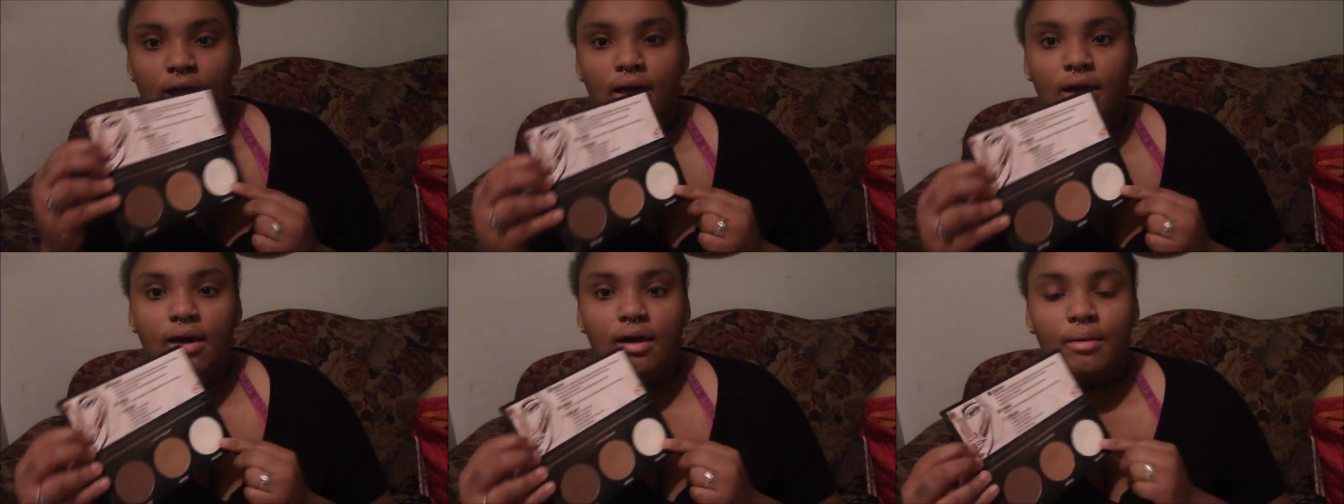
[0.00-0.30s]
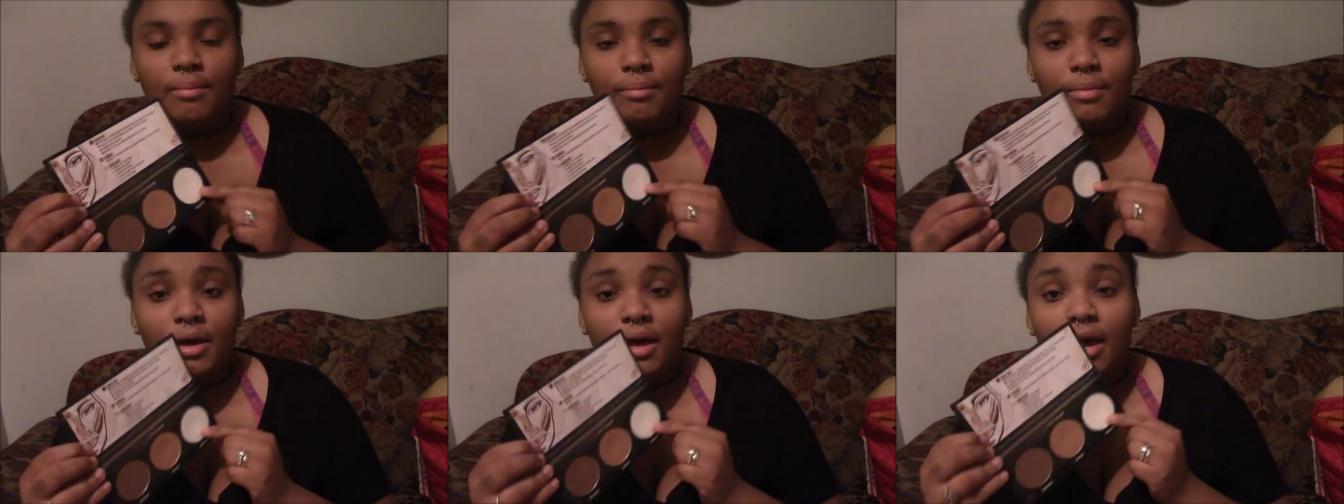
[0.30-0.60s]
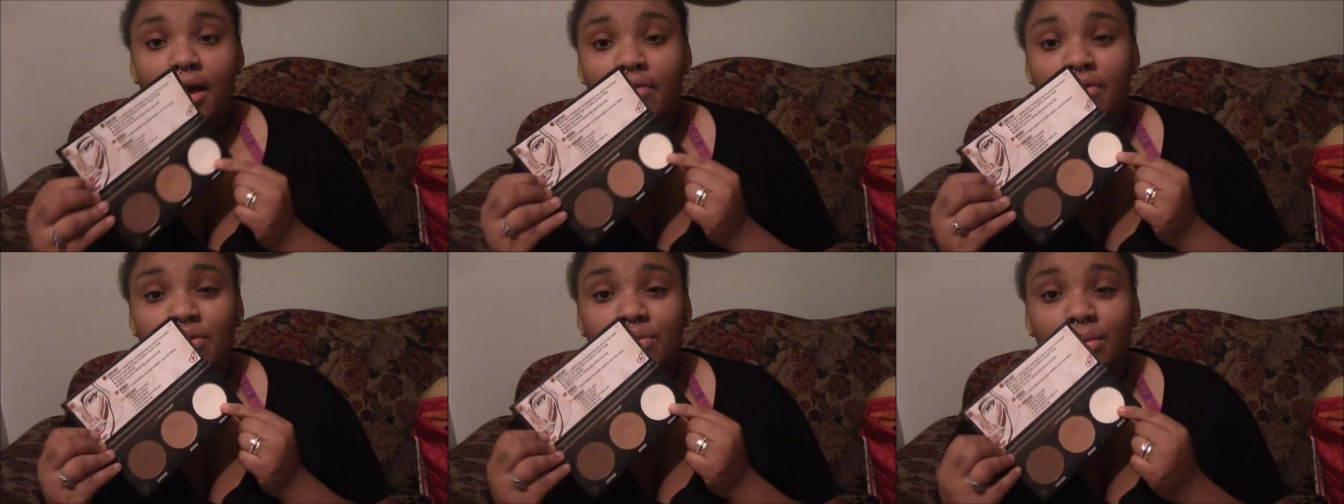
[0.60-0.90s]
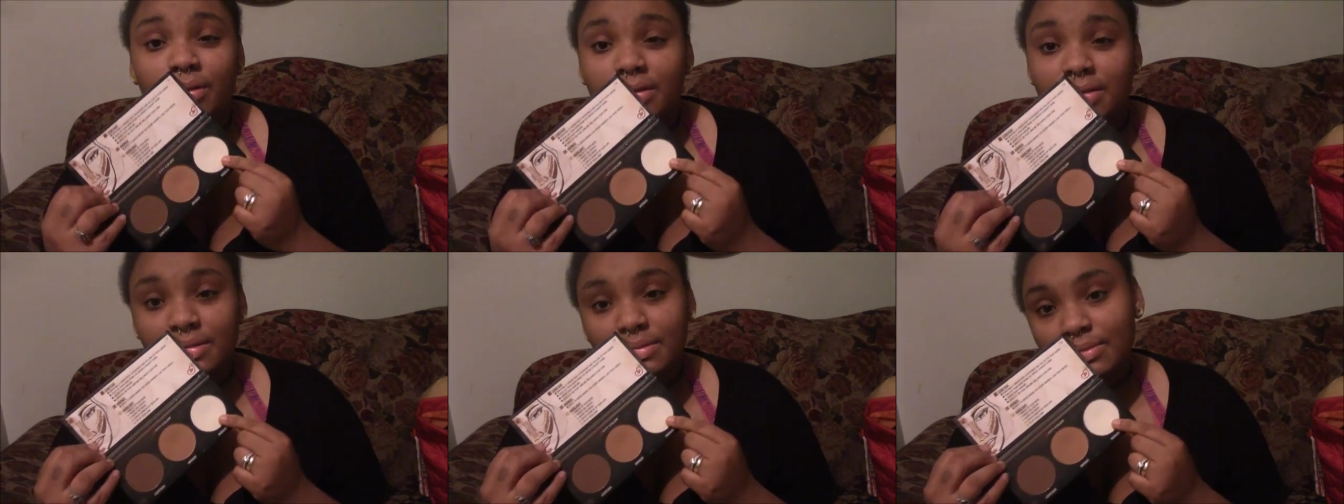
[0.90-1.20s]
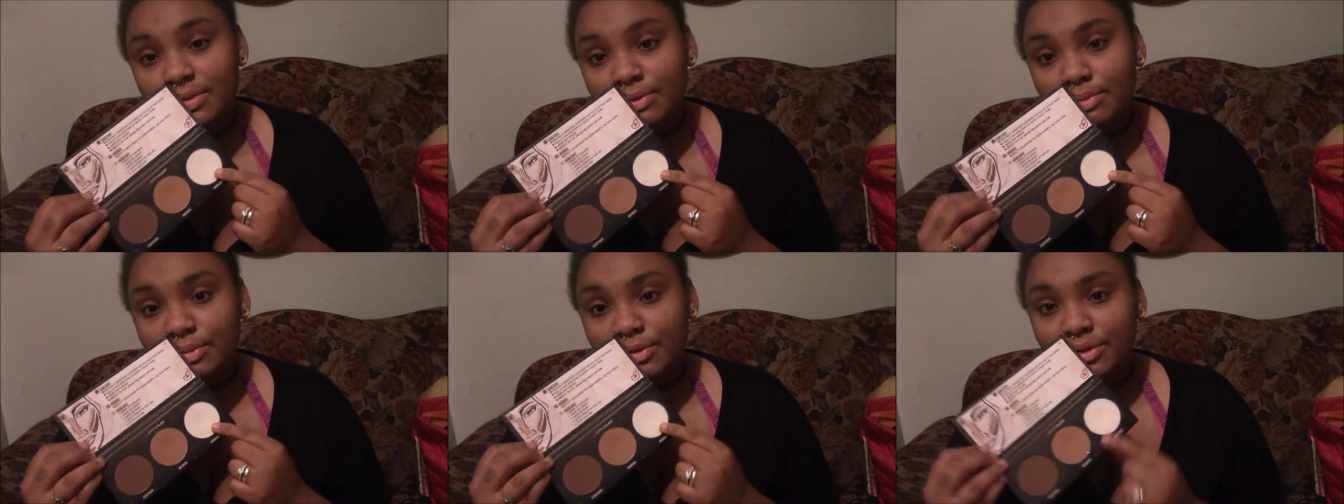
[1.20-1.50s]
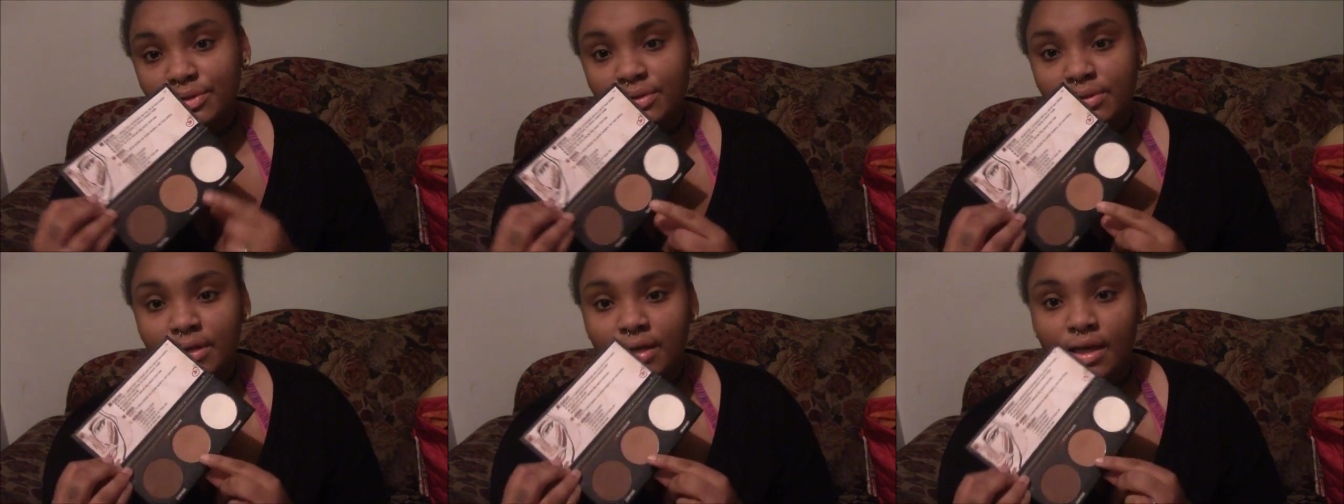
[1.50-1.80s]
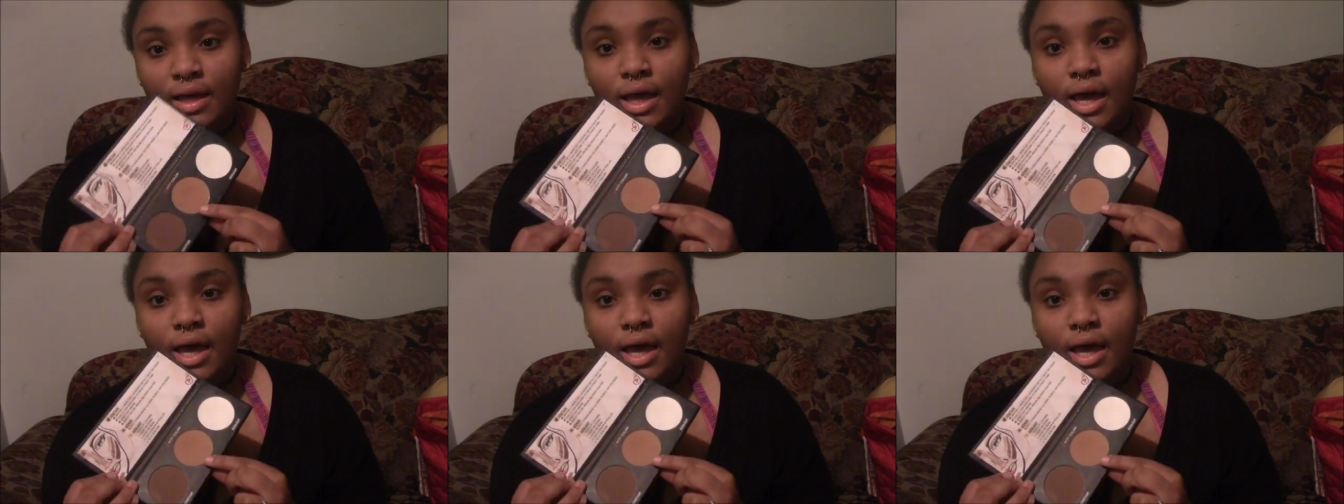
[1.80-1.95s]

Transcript: Um, every once in a blue moon,